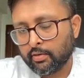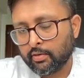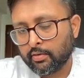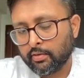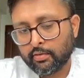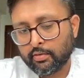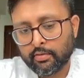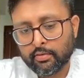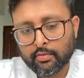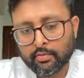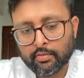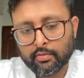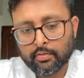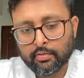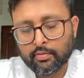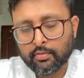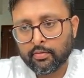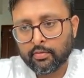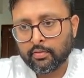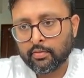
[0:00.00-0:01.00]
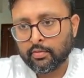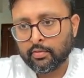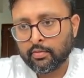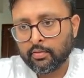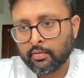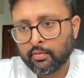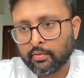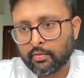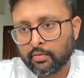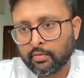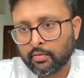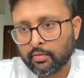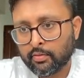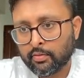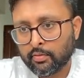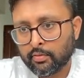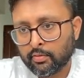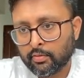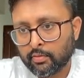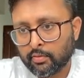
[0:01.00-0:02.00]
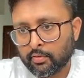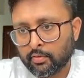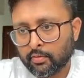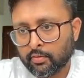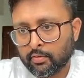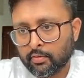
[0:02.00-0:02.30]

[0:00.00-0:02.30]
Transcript: Nobody speaks.